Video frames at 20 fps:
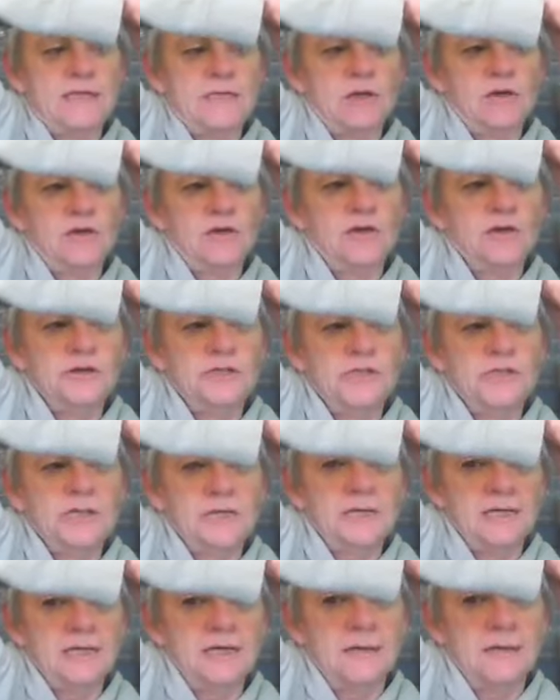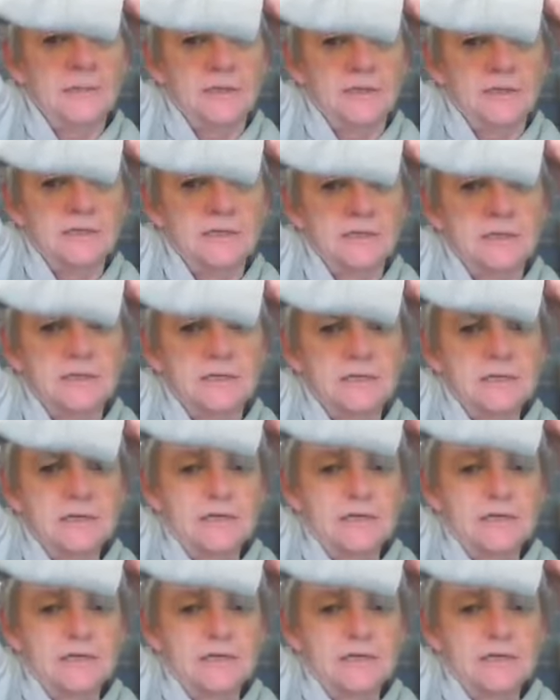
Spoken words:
the cruciate ligament